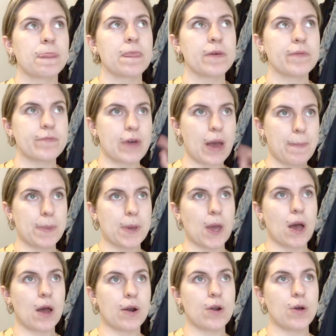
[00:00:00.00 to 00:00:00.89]

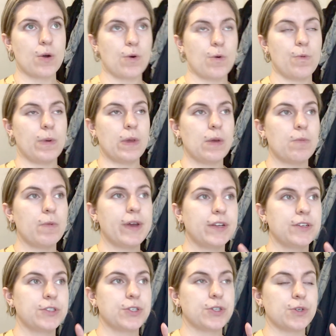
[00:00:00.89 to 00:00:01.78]
Vapiano, we
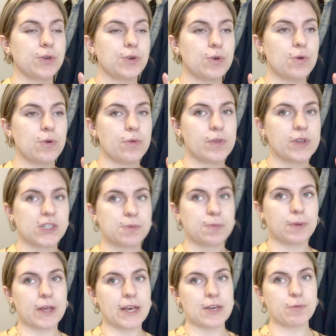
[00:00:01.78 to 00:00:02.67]
went to this place.